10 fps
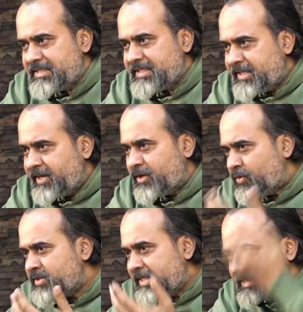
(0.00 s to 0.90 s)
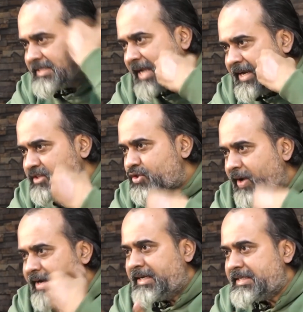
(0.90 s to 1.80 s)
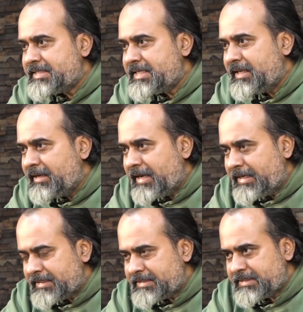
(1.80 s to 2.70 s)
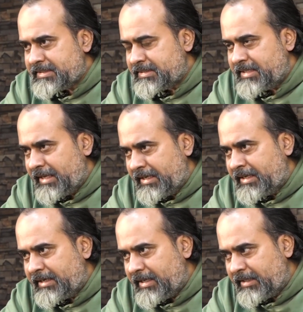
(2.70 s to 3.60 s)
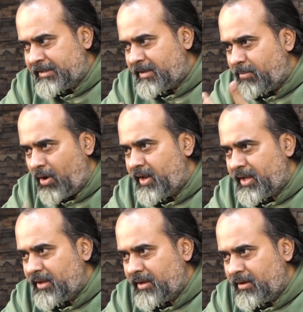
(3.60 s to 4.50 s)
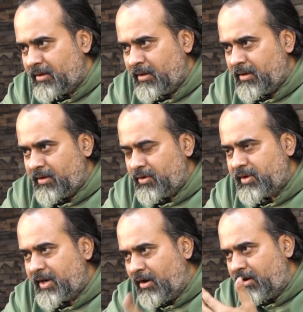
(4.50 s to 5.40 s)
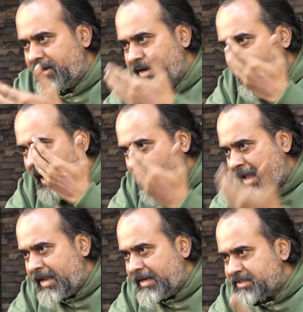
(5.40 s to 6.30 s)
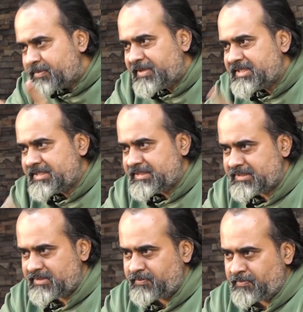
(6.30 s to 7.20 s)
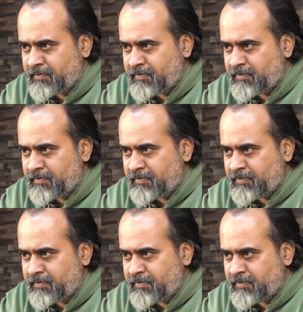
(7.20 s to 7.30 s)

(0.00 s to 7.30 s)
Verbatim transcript: even say that it was inside, so I didn't see. It is there in the body. You cannot deny its presence.